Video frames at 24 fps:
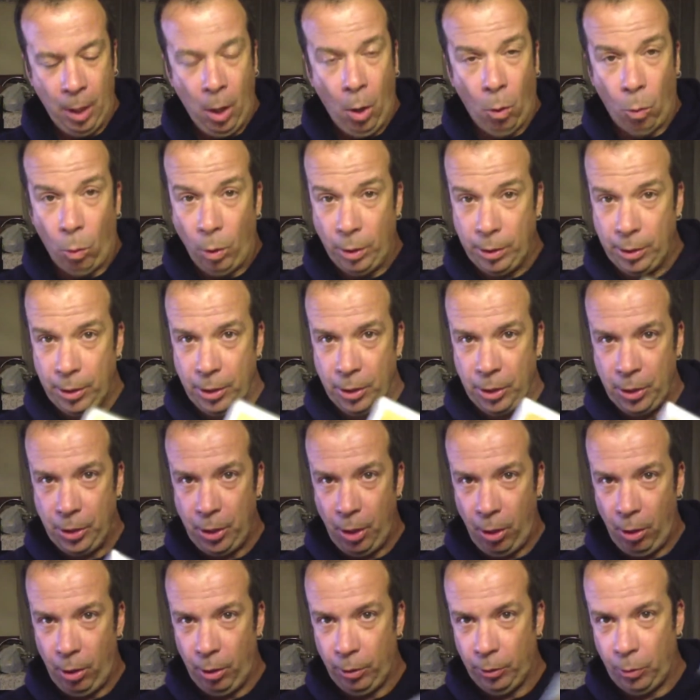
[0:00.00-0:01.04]
Once
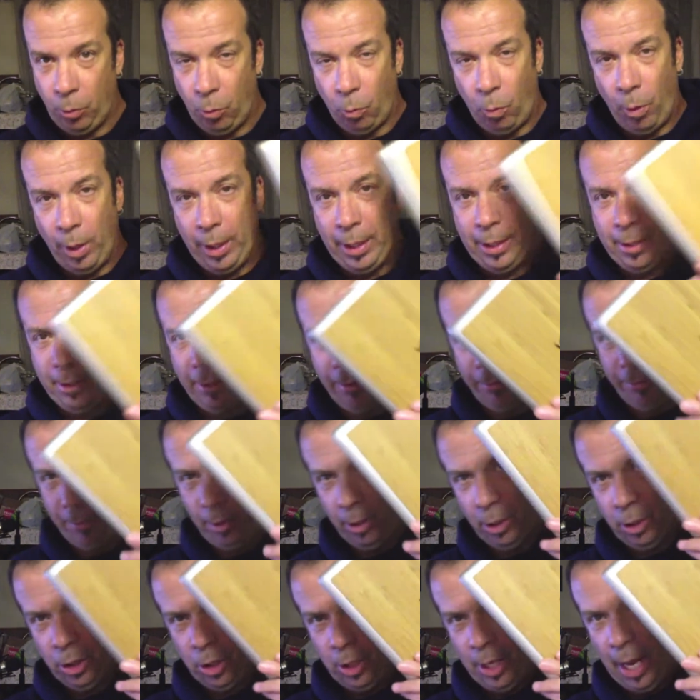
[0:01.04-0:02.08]
installed, what is the
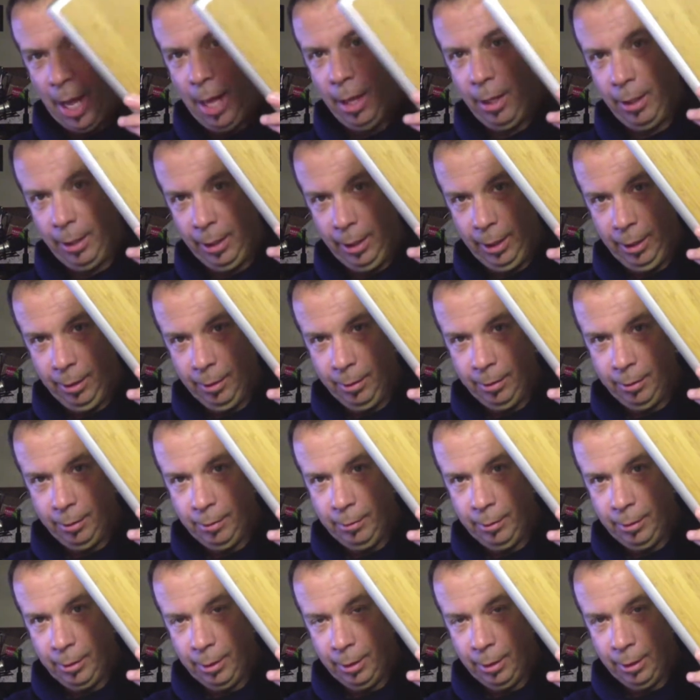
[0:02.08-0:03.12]
functionality
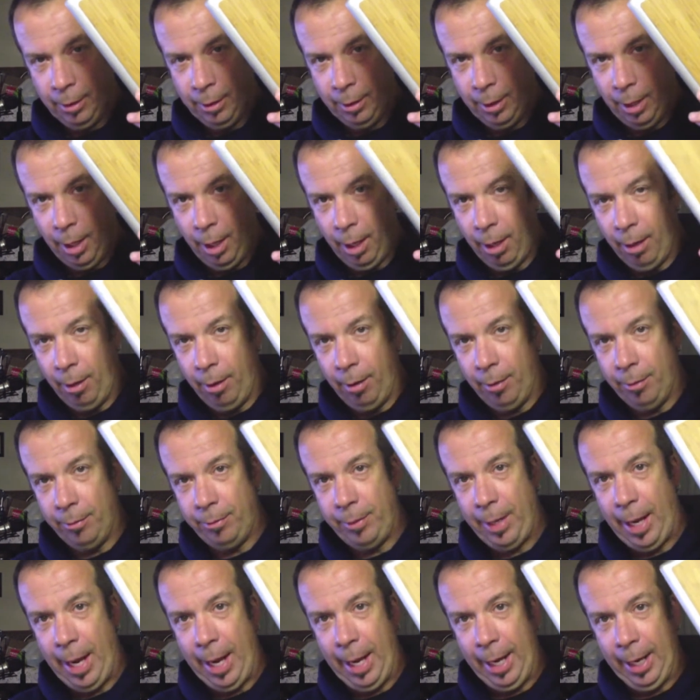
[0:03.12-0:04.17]
of
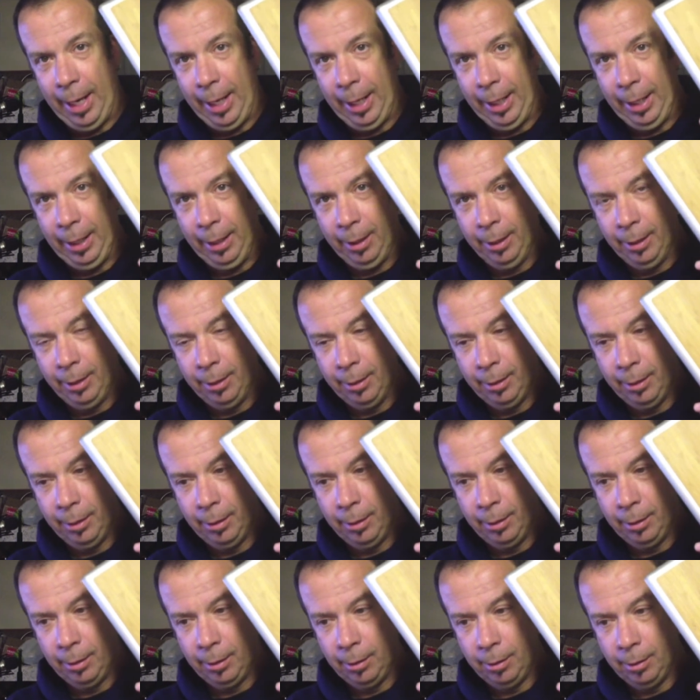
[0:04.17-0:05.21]
a
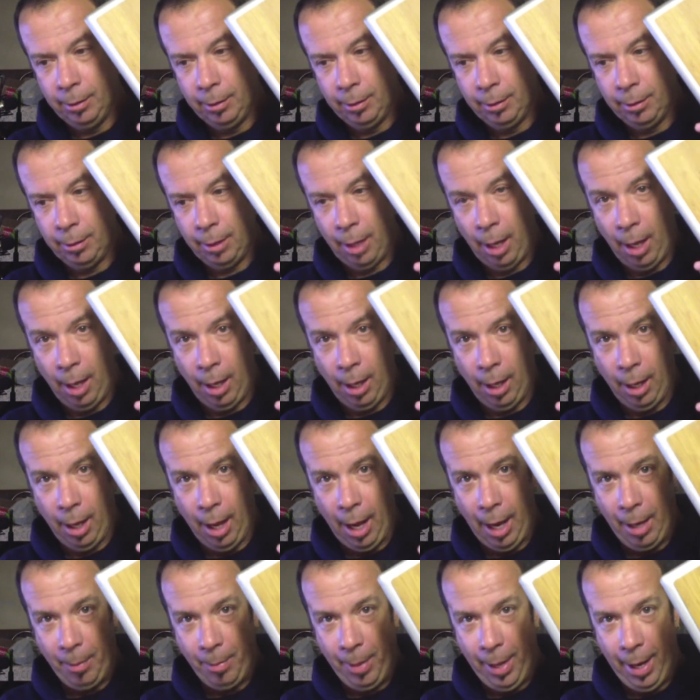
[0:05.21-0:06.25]

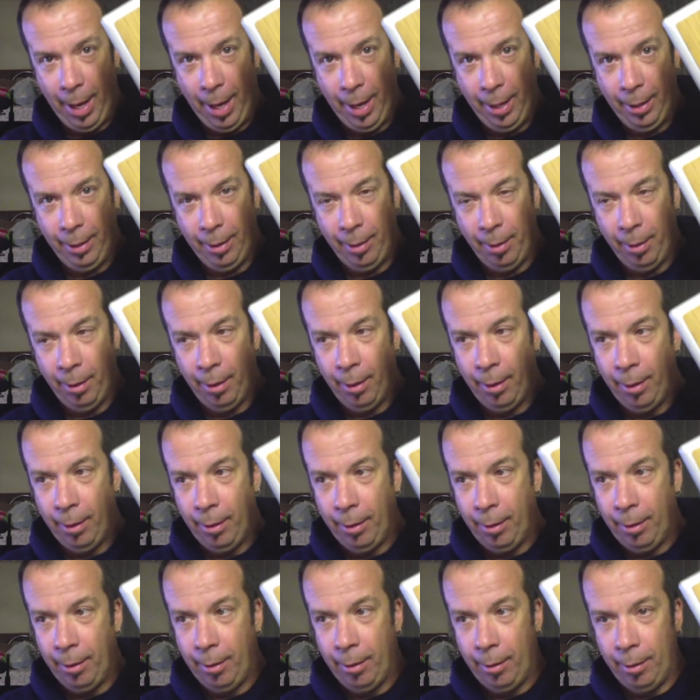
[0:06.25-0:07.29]
iPad
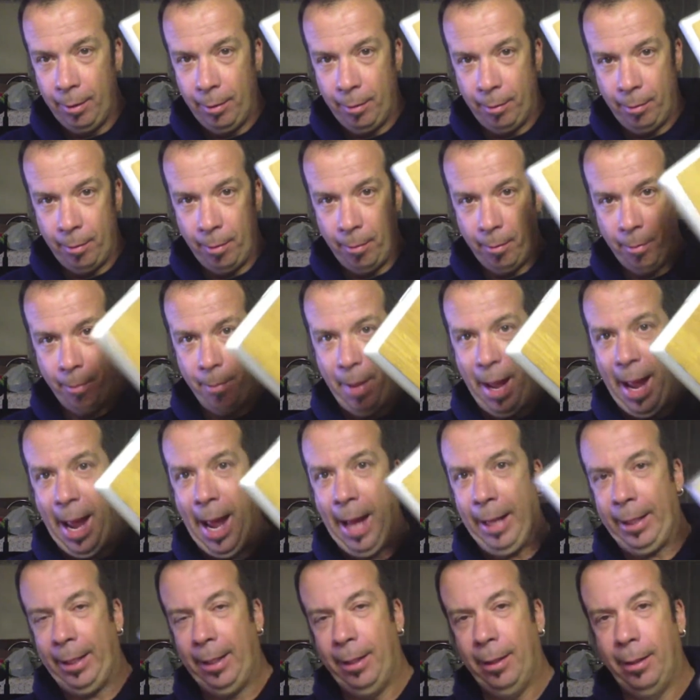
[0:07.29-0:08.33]

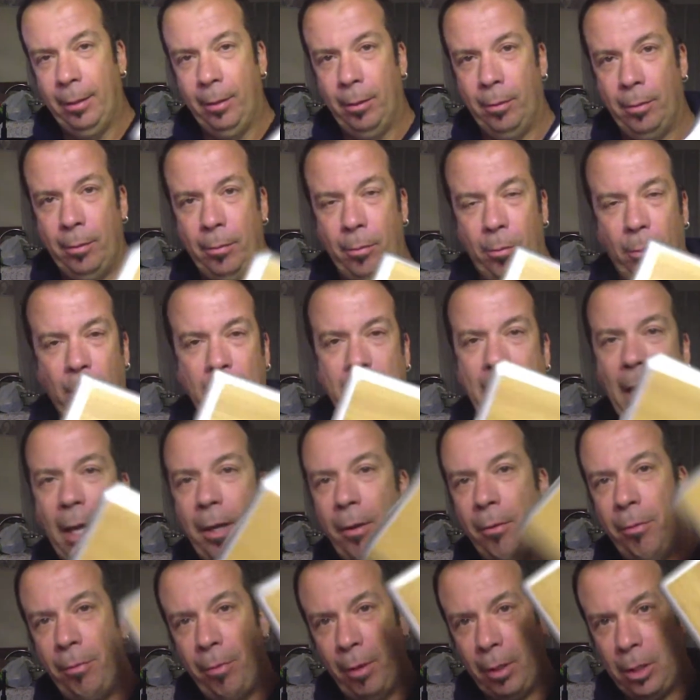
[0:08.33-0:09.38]
back? What kind
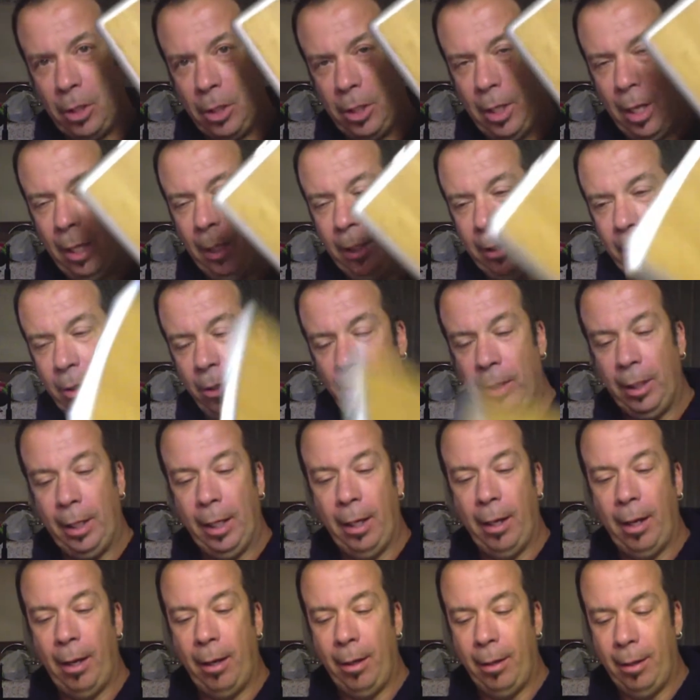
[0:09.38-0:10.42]
of functionality do you get
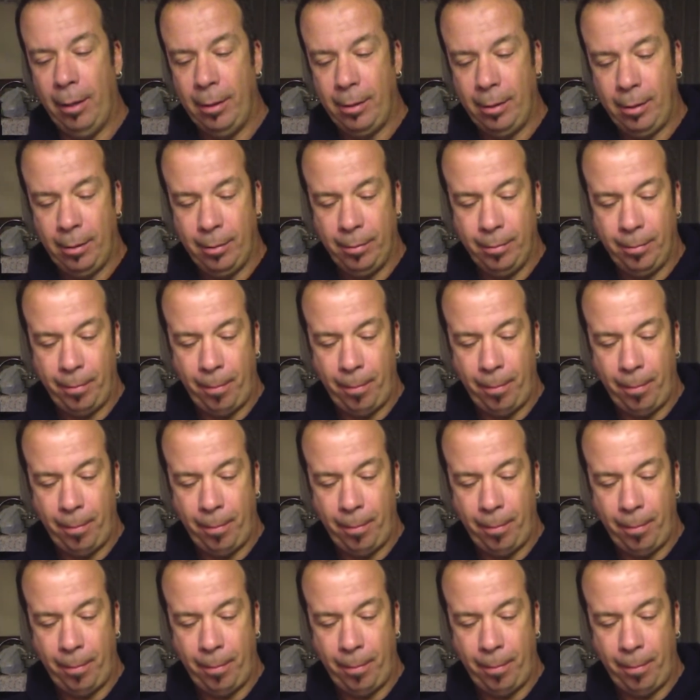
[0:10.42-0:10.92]
out of this?